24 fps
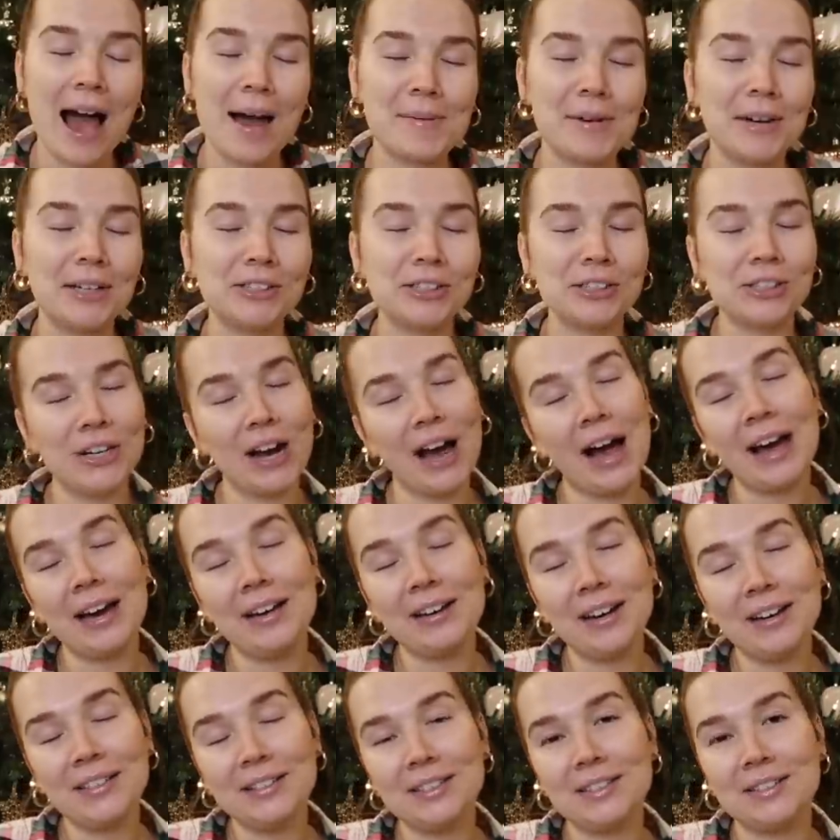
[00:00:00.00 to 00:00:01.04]
I'm gonna try
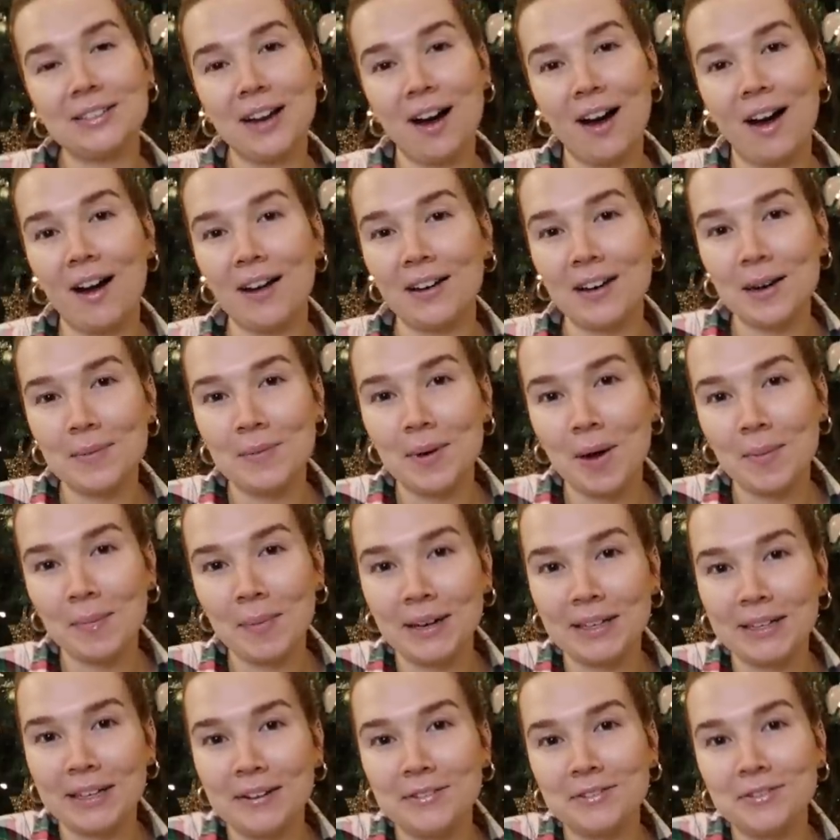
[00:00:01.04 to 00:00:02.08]
not to talk about
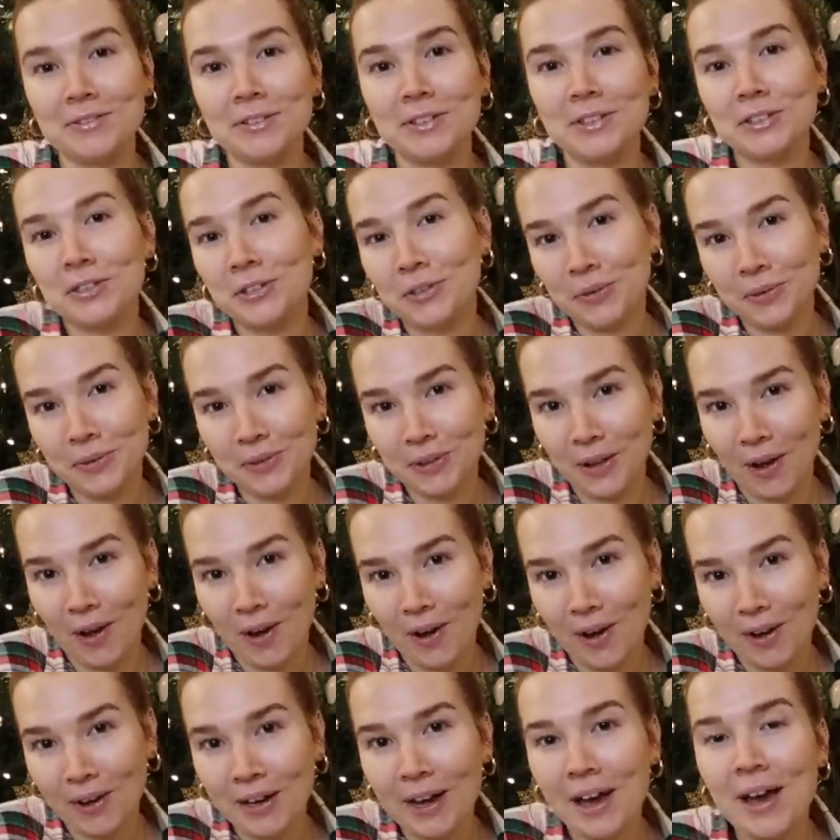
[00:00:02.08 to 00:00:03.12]
my gifts for too
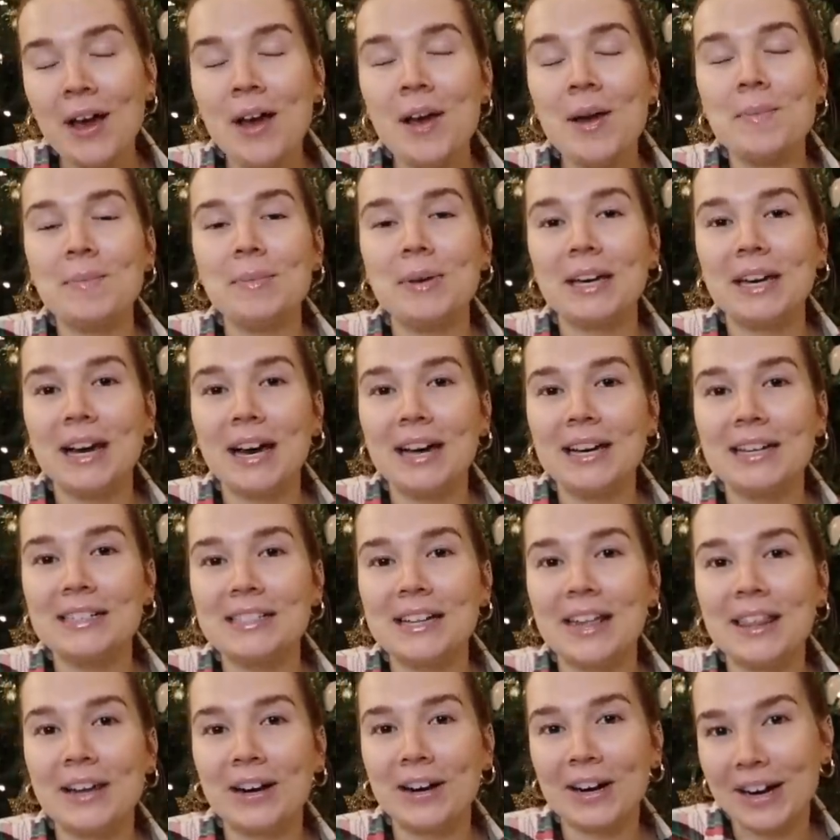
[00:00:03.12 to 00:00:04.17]
long because
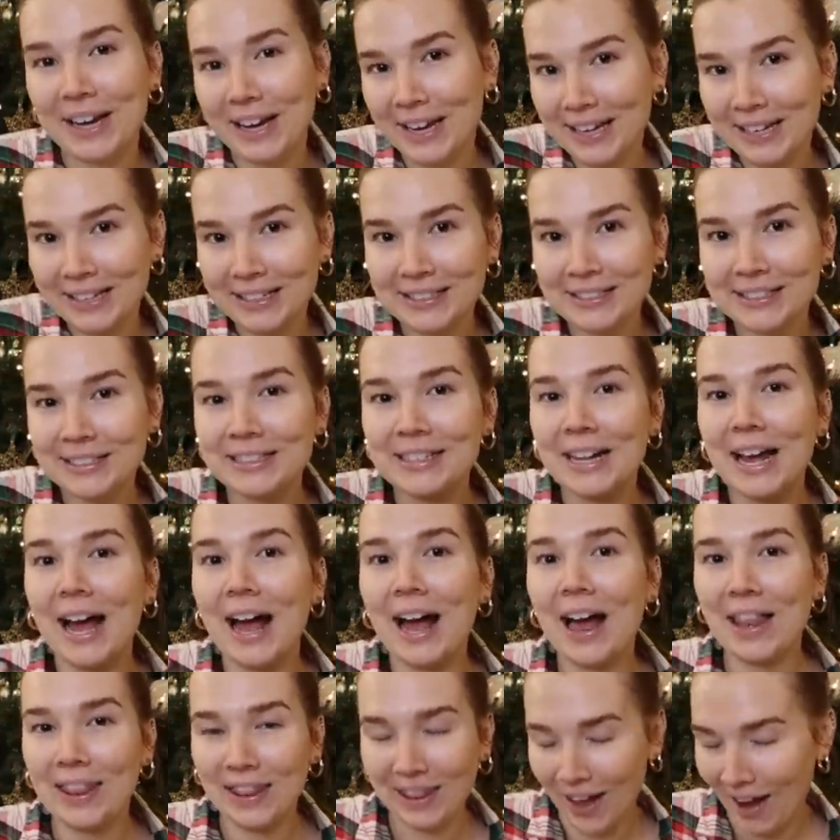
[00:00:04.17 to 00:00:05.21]
there is
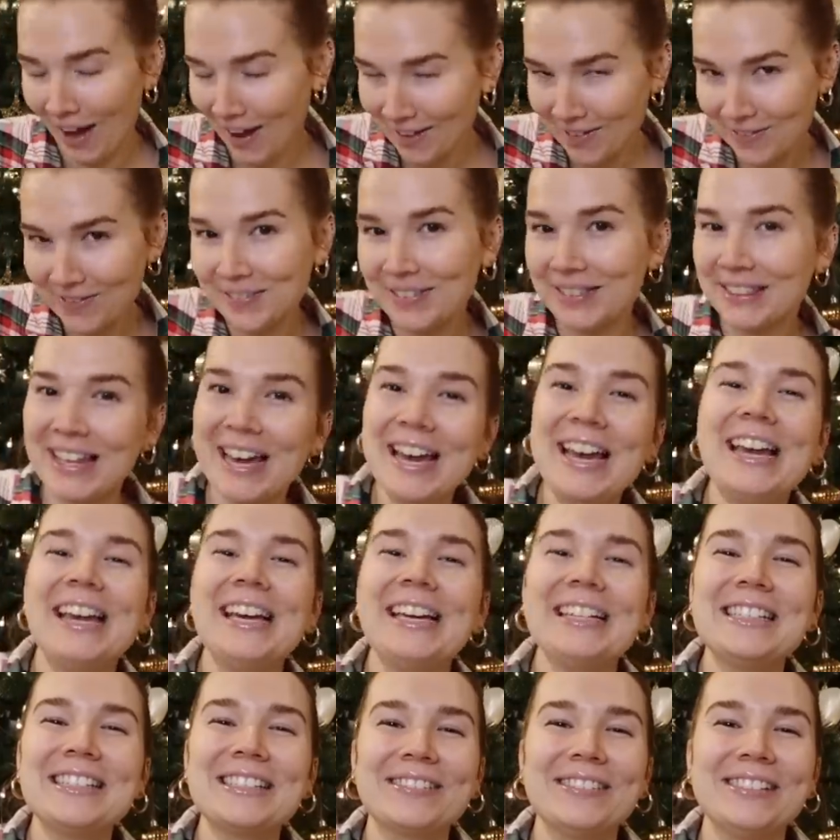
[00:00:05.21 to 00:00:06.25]
a lot of
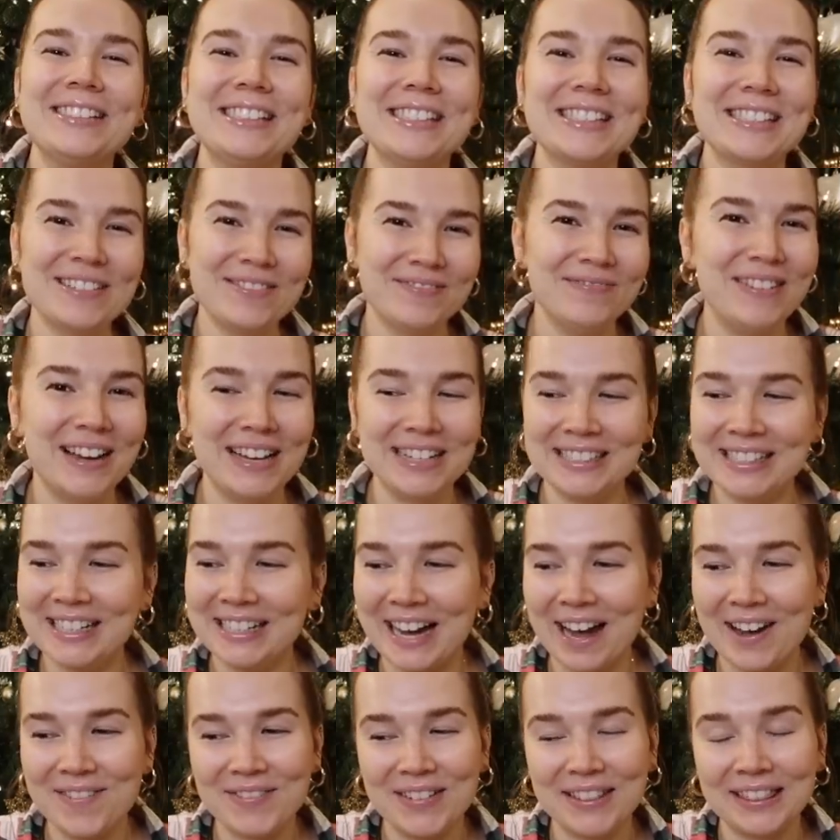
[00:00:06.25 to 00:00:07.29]
things, which is
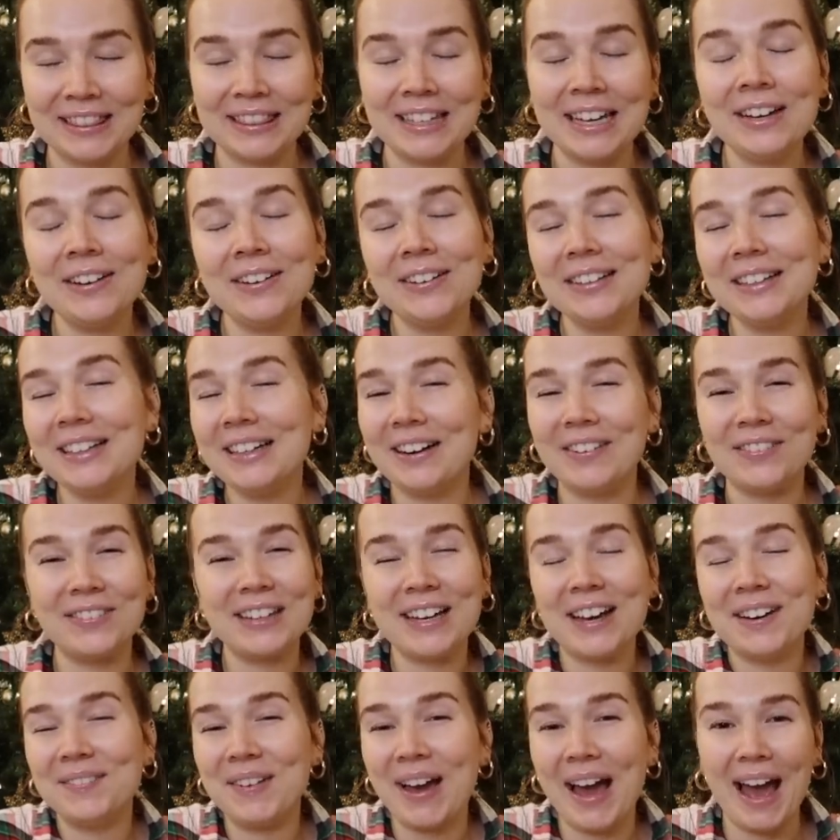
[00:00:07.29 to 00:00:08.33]
amazing. I don't
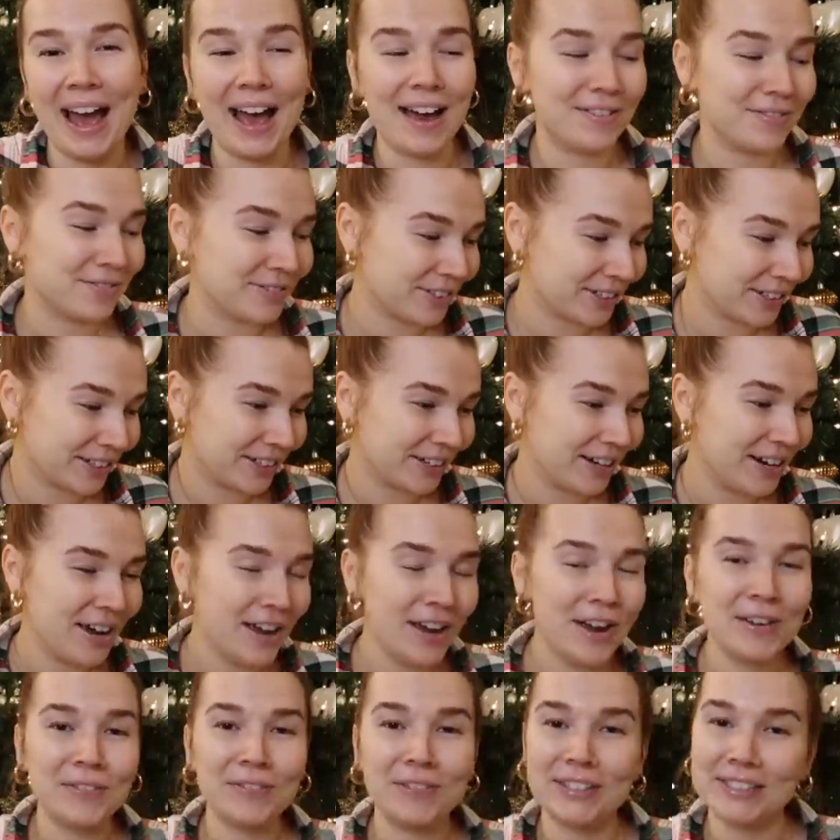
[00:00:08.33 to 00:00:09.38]
think I've ever
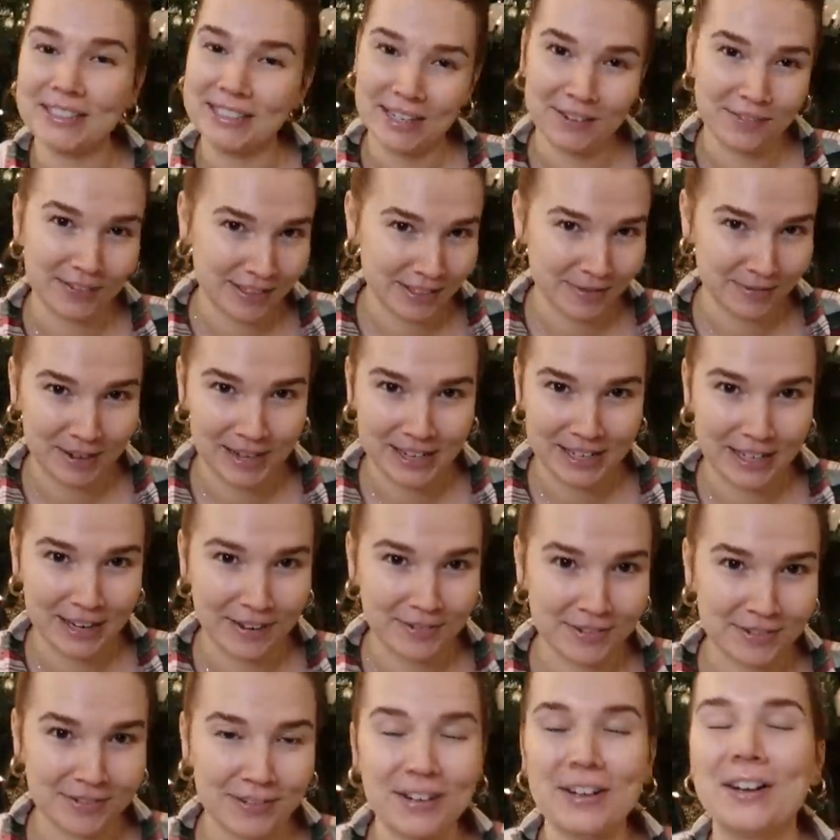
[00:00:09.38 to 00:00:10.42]
received this many
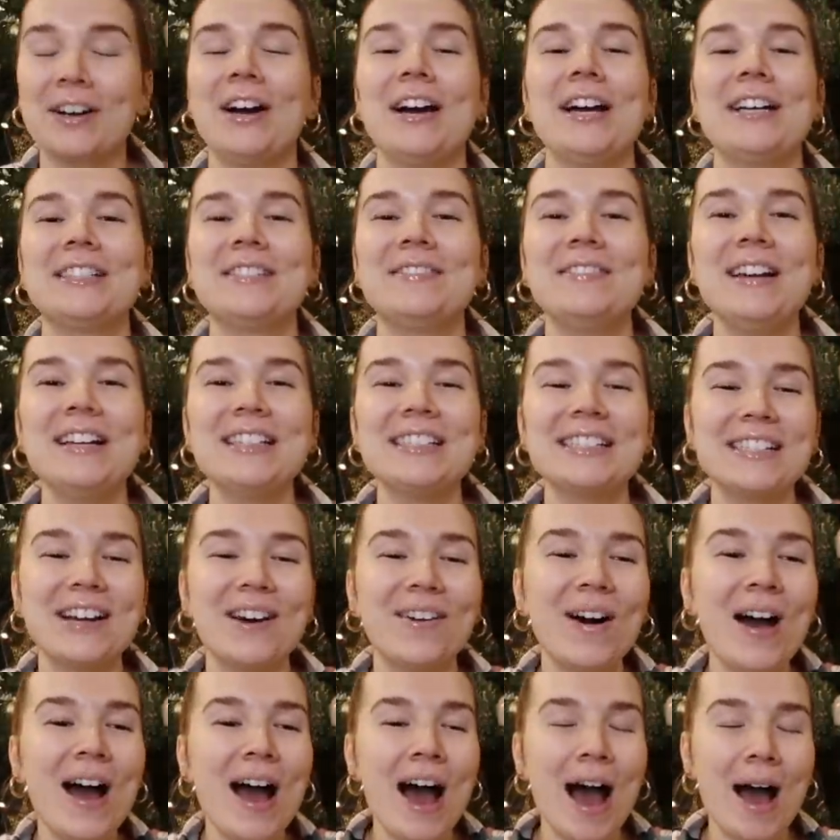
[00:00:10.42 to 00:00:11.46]
gifts for Christmas.
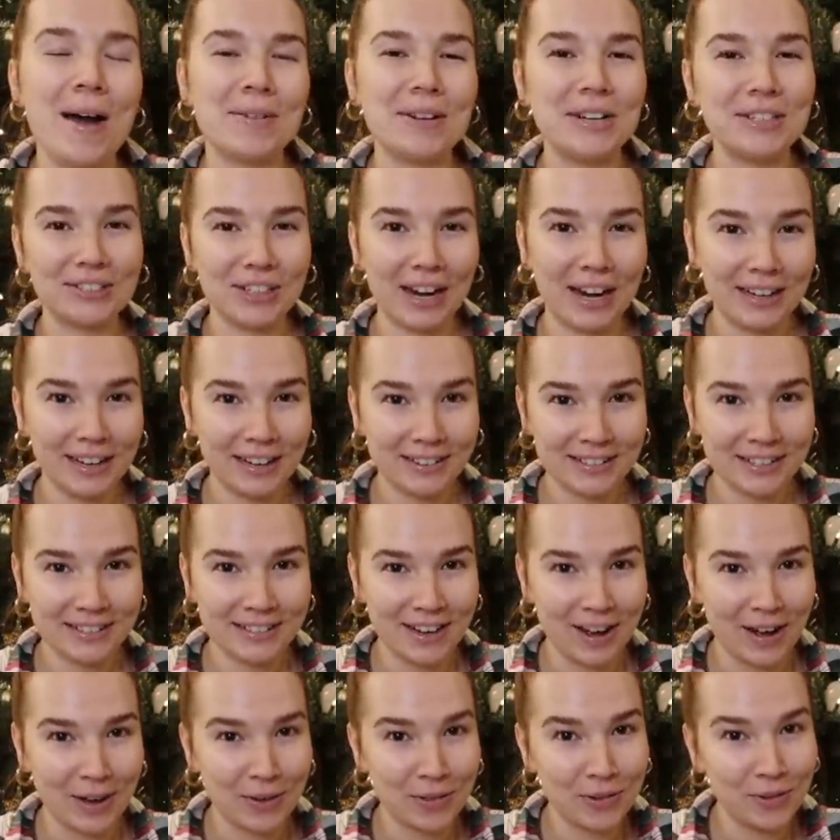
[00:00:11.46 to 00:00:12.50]
So I'm gonna try not to
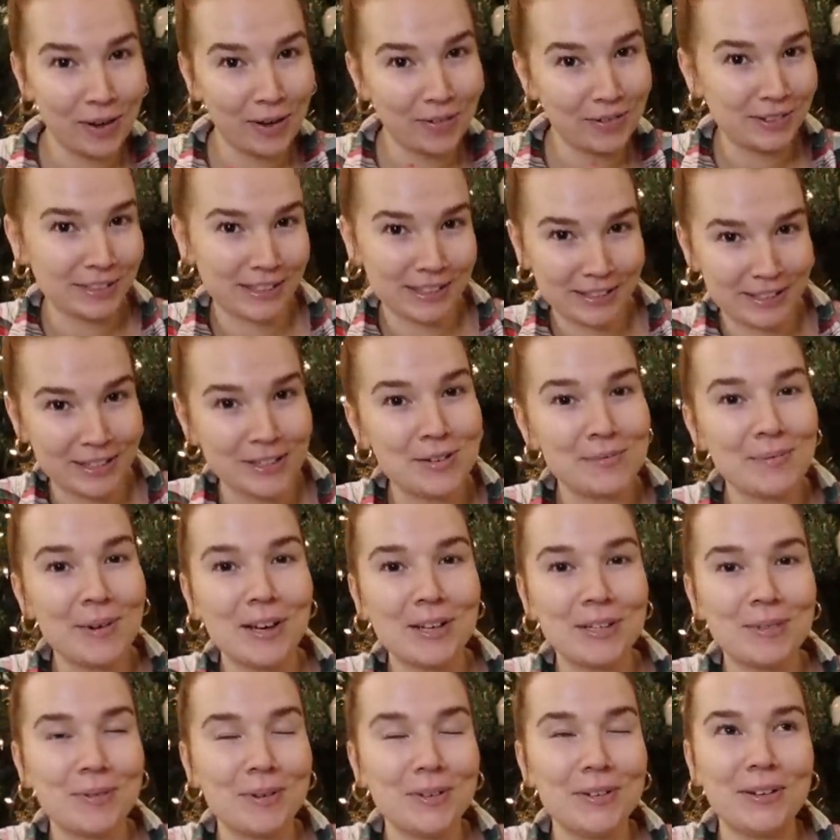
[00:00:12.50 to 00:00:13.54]
talk through everything too
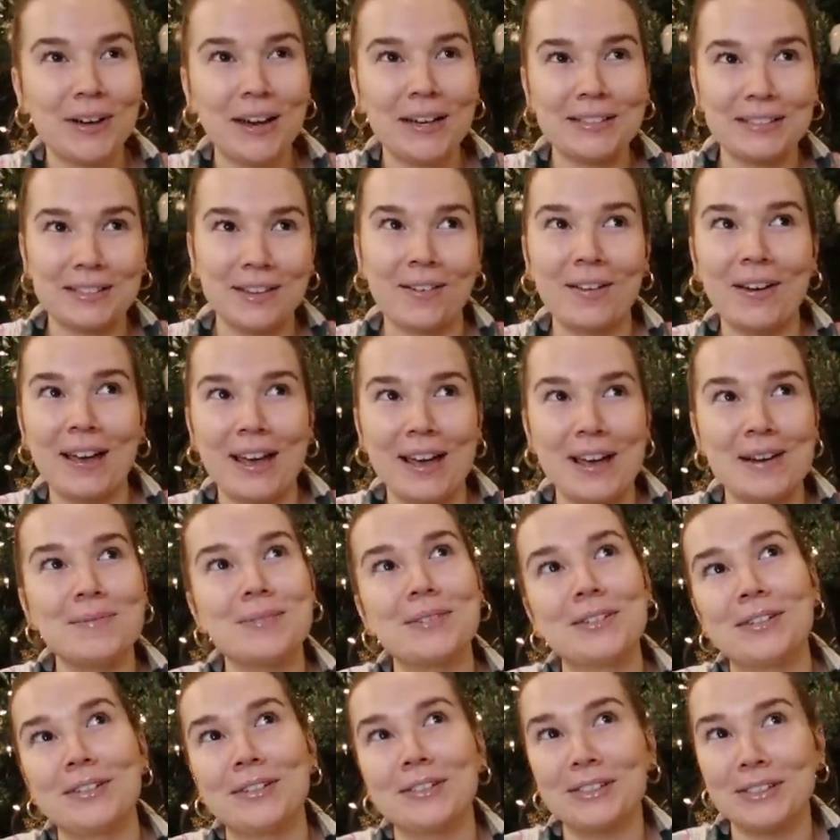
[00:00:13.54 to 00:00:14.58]
much, but you guys know I am
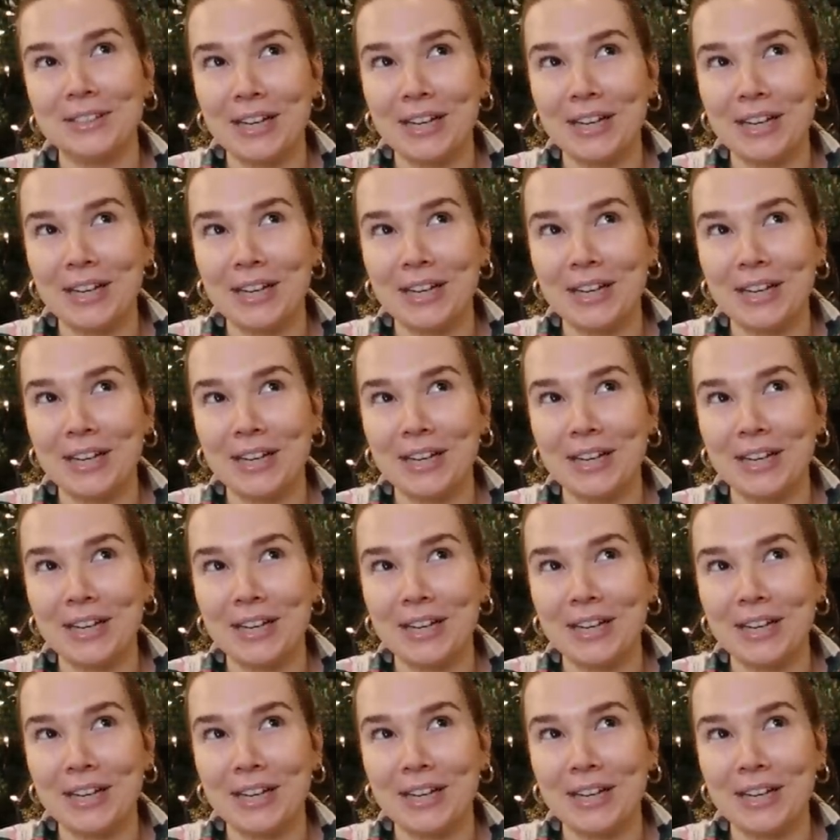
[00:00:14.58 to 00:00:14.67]
a little